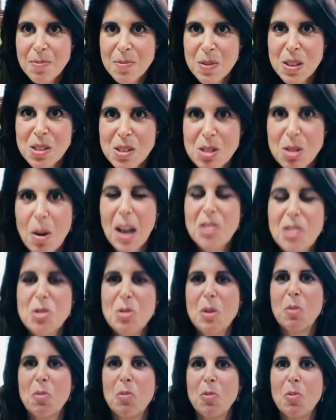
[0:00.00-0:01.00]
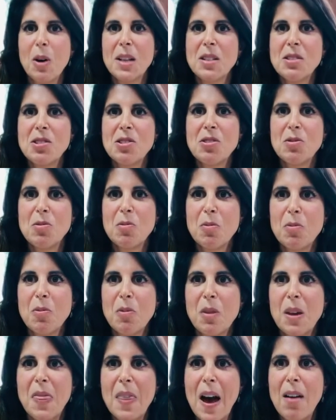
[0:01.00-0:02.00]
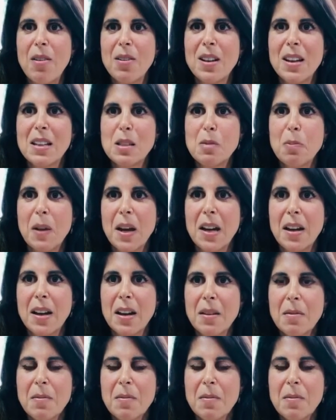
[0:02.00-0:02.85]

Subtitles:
So I'll do it once without explaining.